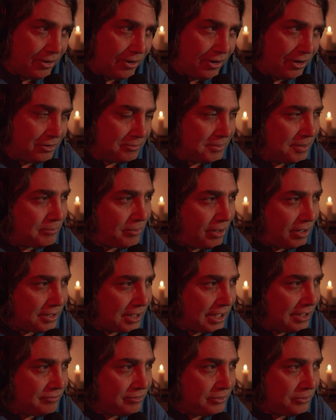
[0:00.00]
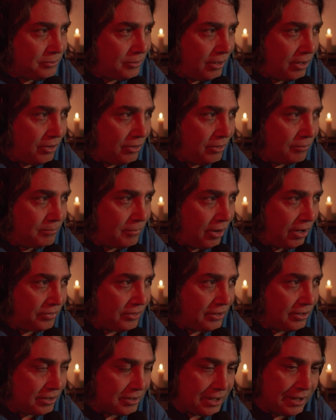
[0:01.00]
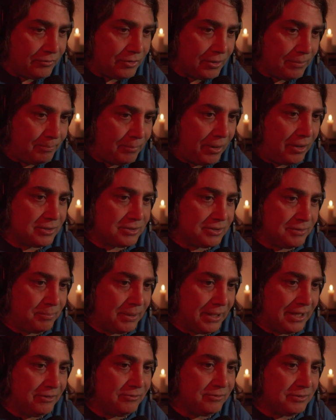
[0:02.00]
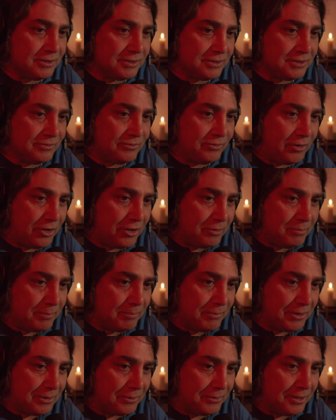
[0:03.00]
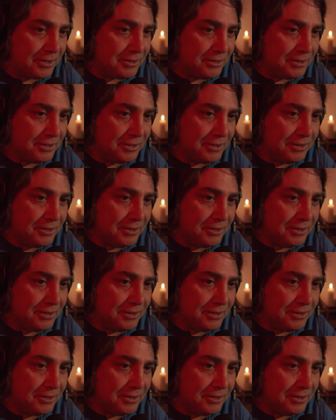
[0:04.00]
I gave you I think I gave you a box of pamphlets, if I remember correctly.